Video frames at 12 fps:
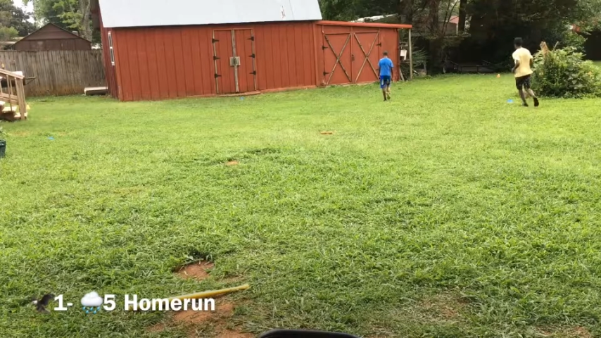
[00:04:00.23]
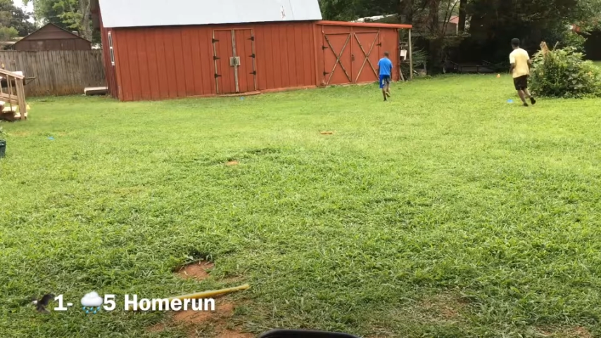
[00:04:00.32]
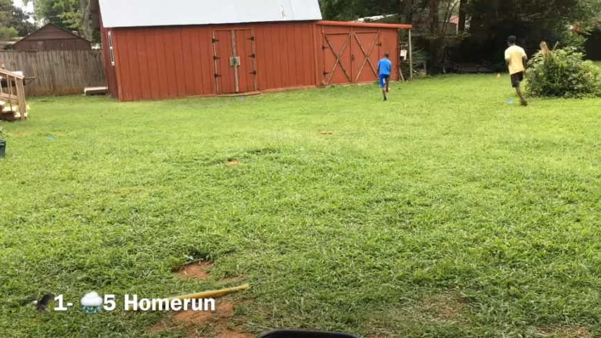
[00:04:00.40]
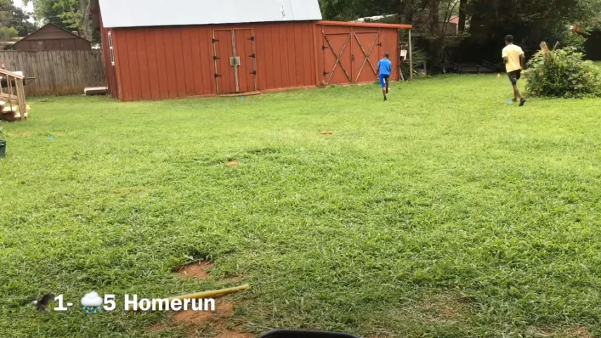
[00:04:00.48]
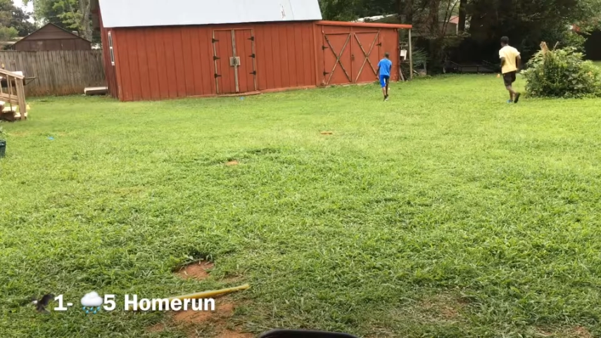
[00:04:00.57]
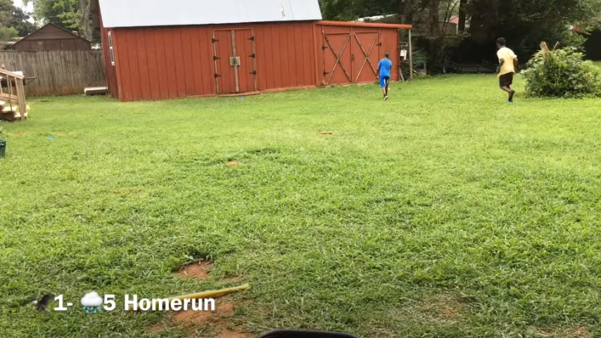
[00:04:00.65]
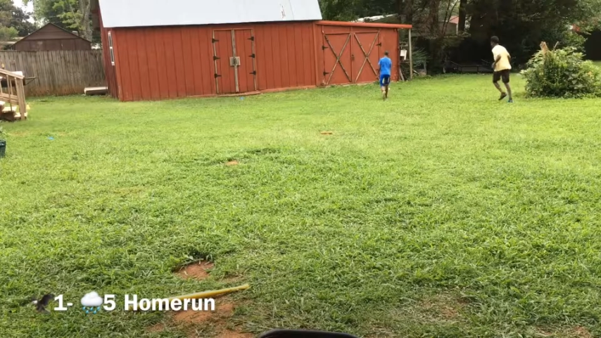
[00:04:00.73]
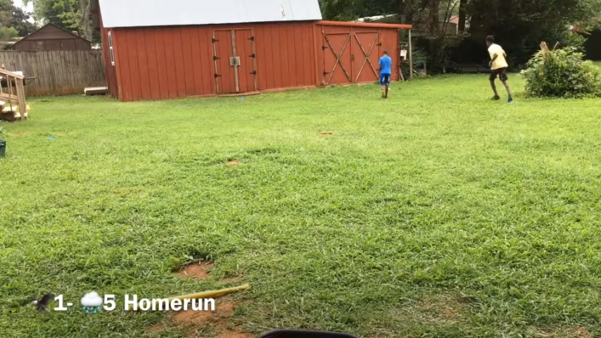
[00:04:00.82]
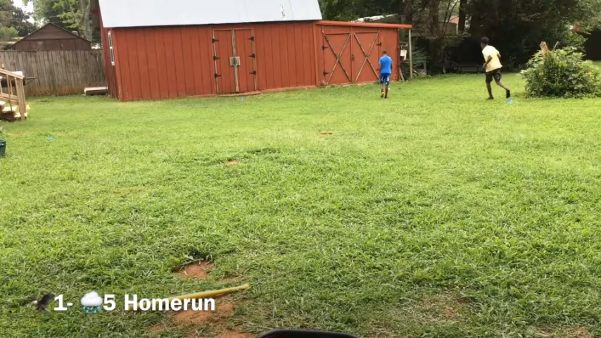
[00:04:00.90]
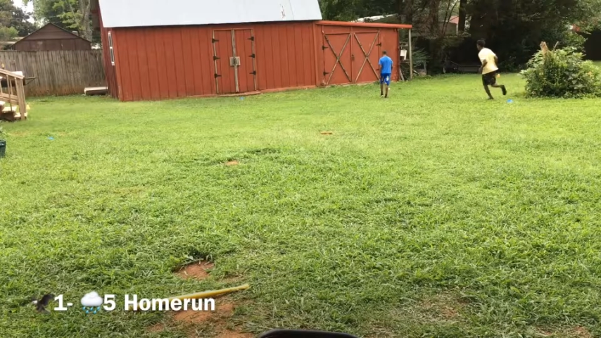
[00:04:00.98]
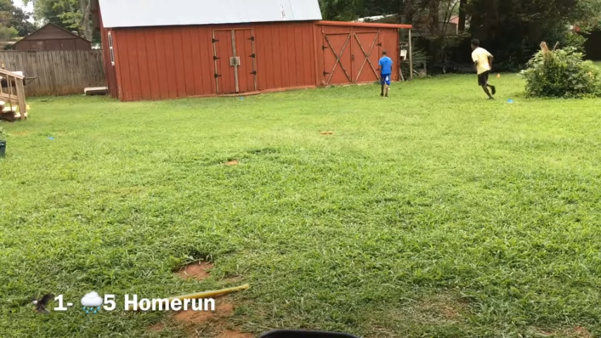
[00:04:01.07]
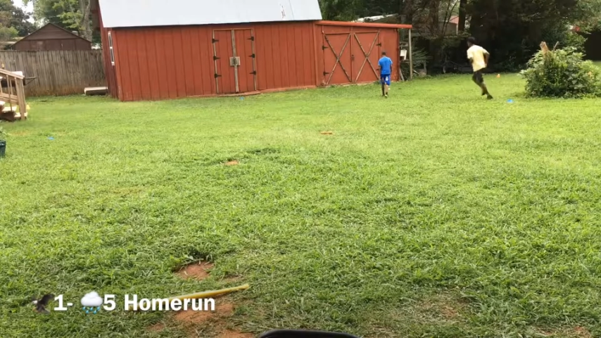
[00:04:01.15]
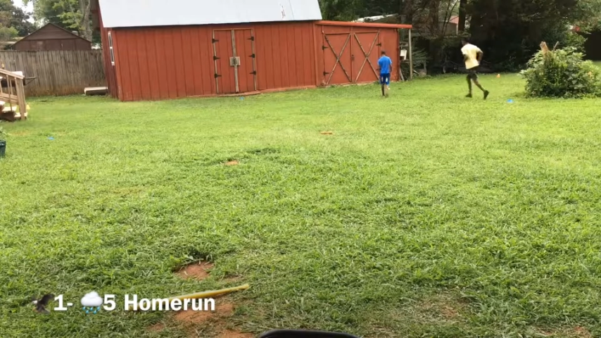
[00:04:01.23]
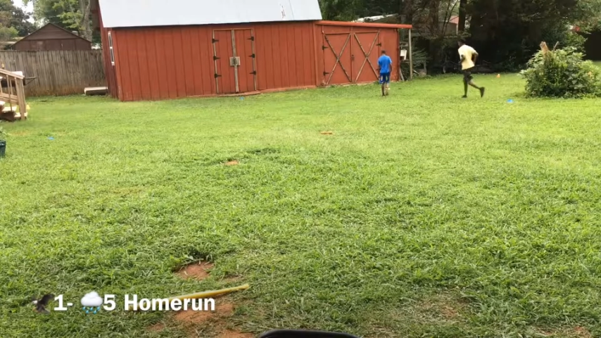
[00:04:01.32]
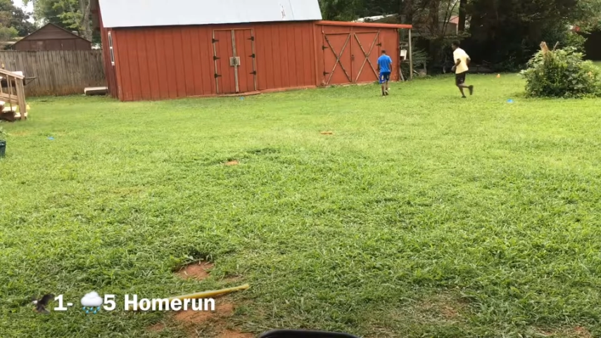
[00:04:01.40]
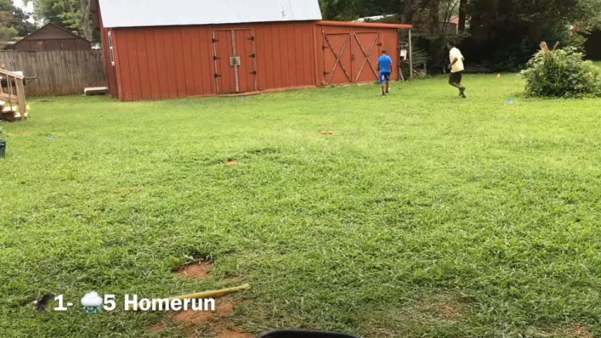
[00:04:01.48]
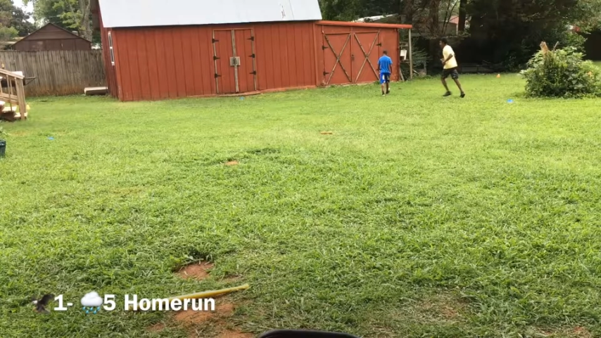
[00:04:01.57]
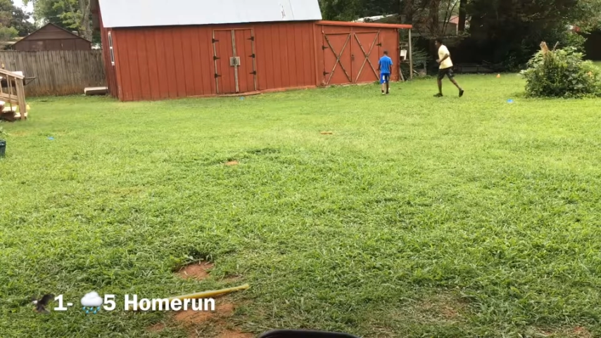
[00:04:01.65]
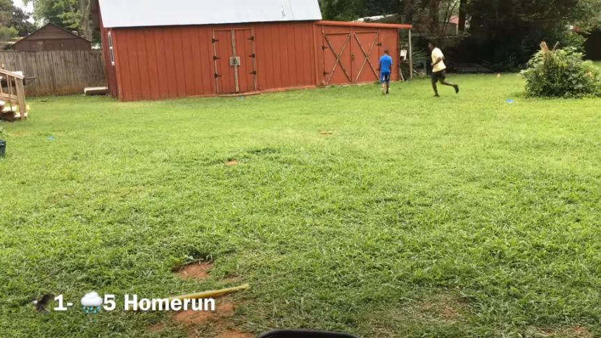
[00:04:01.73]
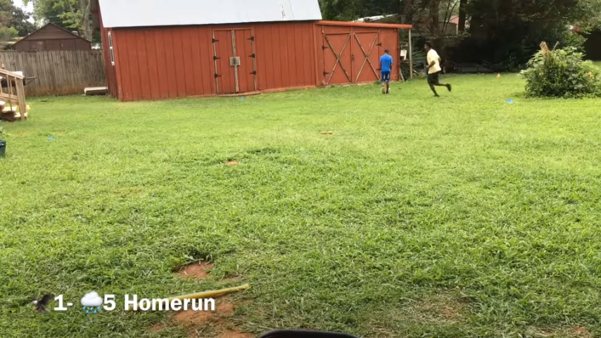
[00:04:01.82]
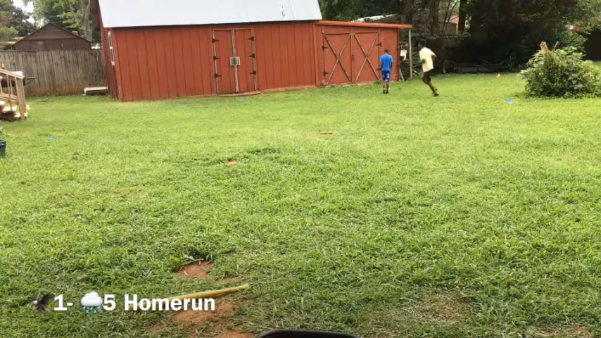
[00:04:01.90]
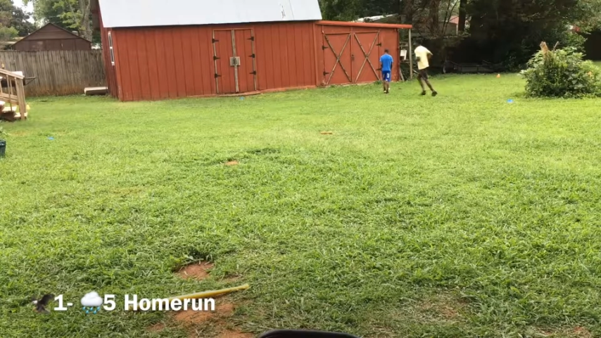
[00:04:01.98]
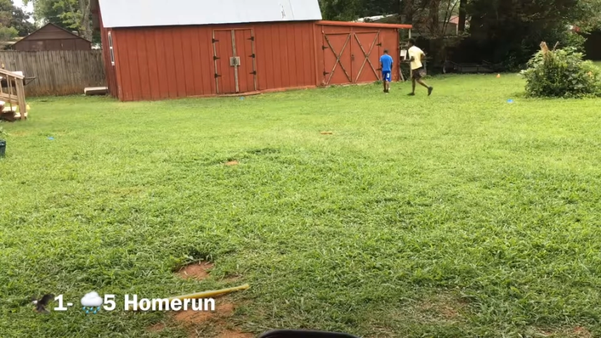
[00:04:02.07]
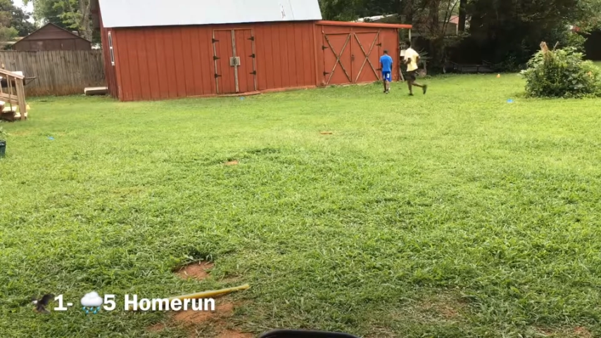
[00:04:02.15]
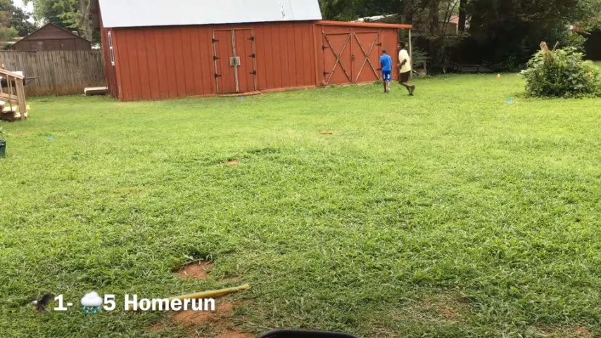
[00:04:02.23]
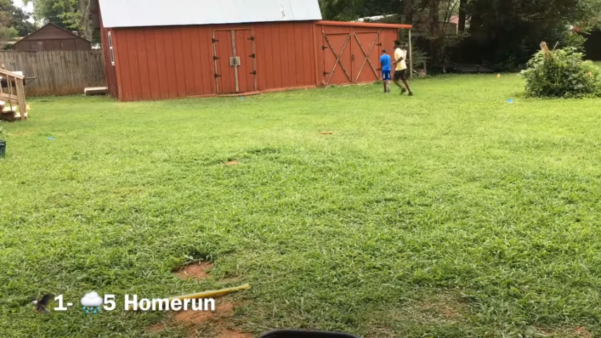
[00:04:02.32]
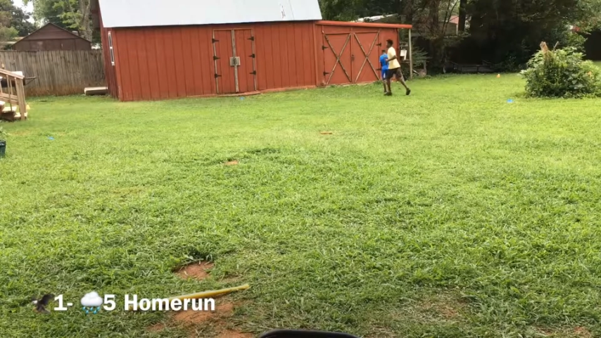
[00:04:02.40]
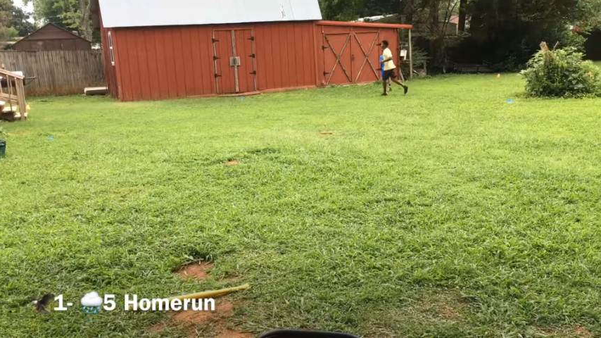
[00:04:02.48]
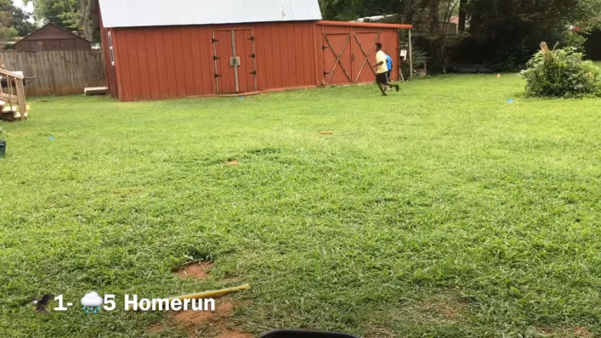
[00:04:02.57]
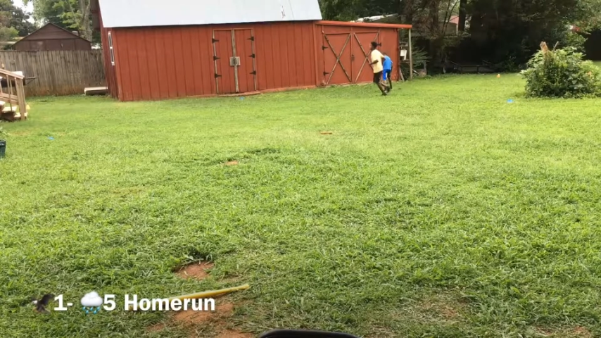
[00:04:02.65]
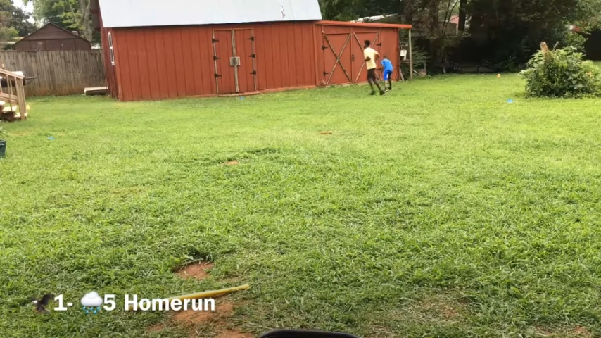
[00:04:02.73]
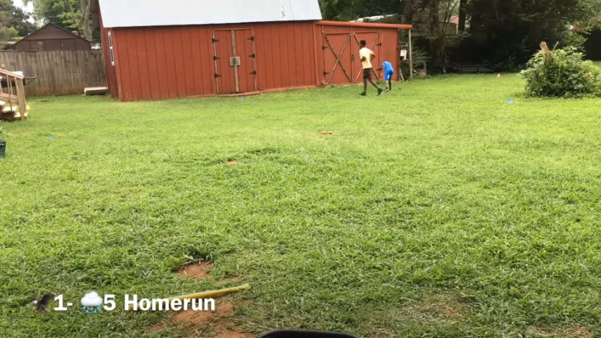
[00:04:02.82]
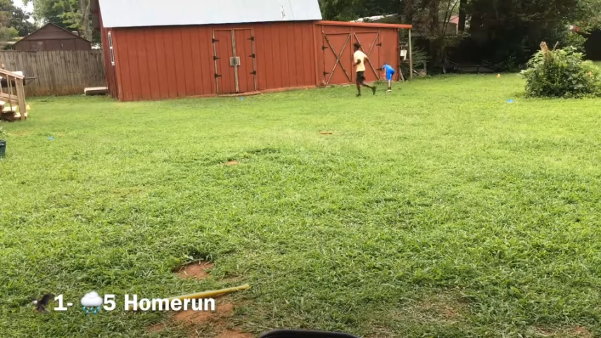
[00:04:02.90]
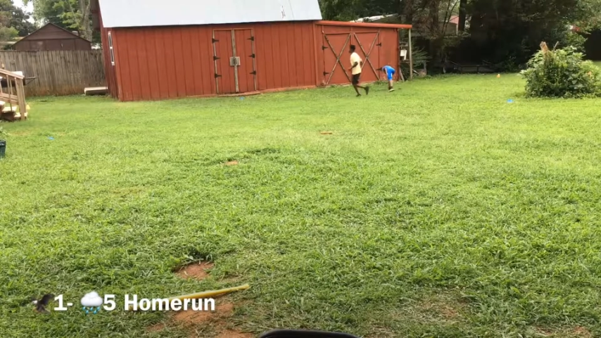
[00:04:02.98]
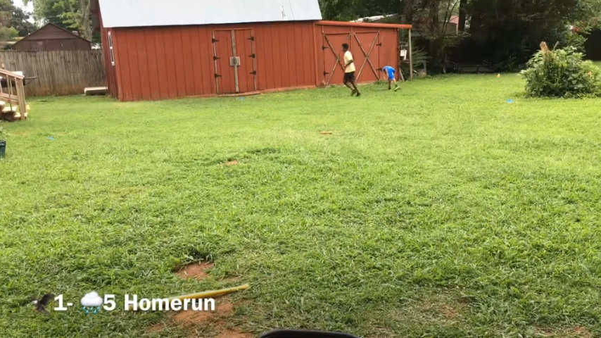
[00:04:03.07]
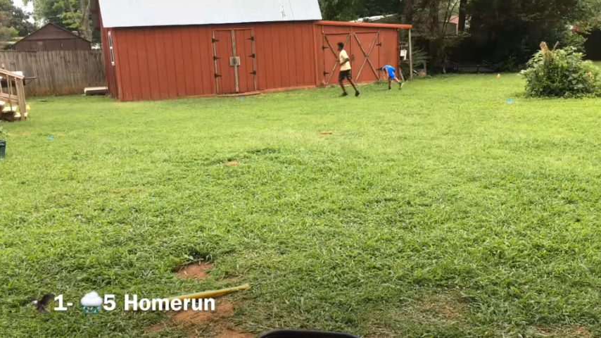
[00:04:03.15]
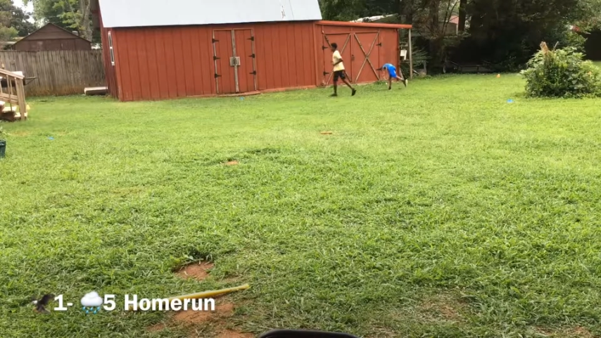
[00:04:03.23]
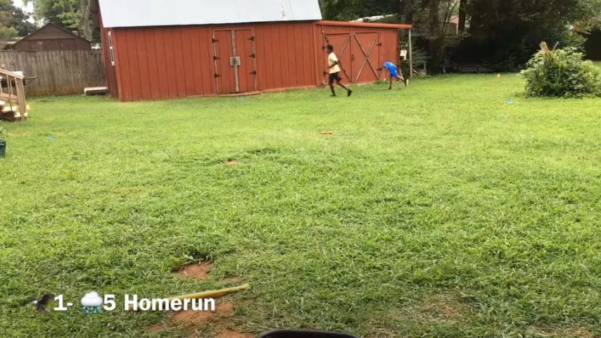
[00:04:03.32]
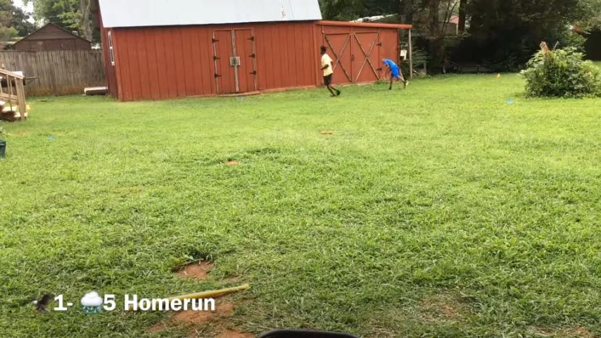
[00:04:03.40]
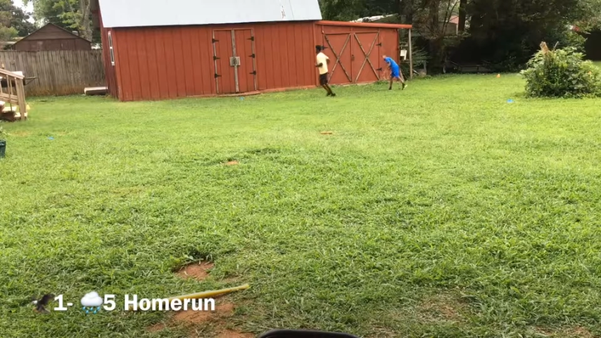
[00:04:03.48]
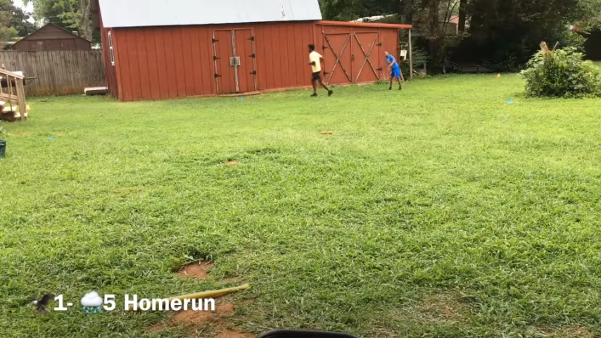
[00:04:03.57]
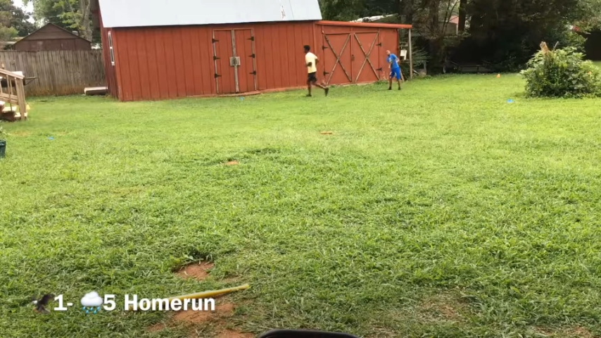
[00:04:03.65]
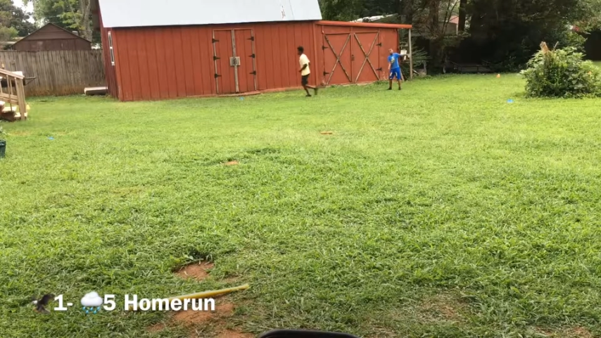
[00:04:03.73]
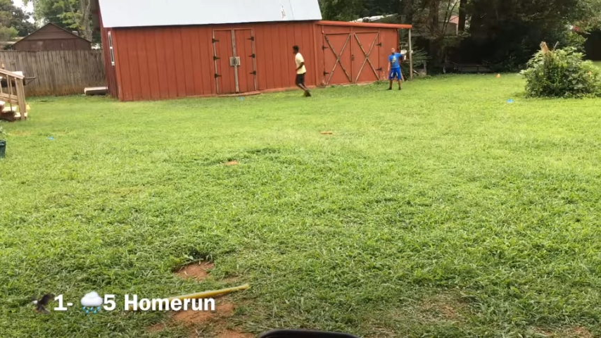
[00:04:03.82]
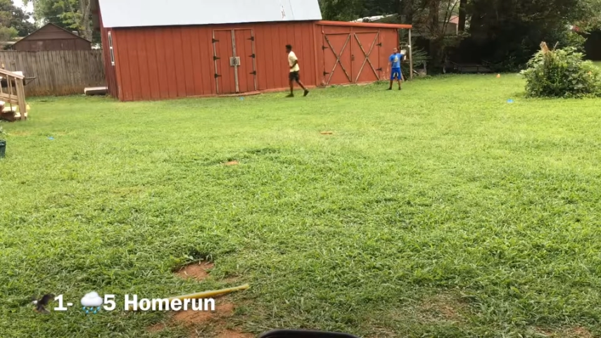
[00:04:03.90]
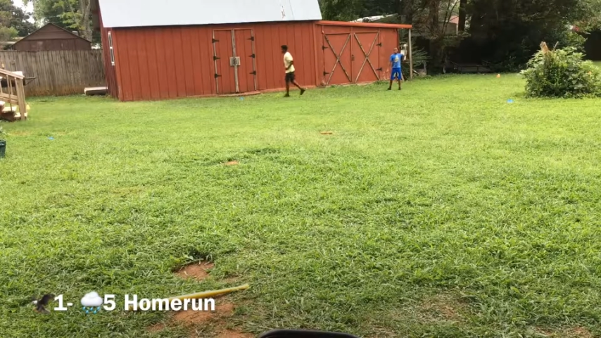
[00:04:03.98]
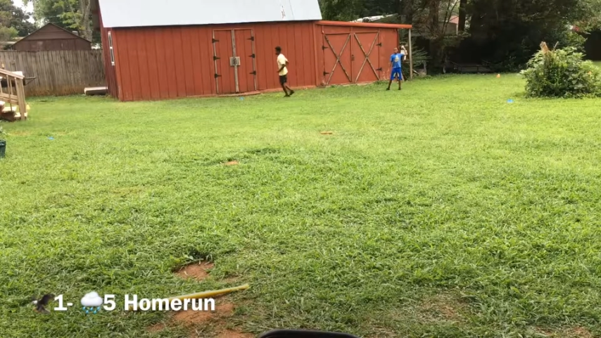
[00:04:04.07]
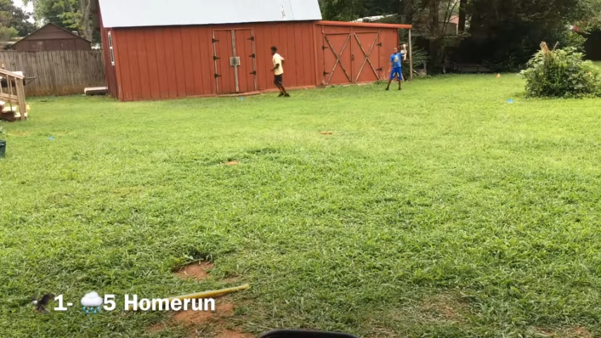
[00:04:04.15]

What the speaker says: No face is visible, so there are no lips to read.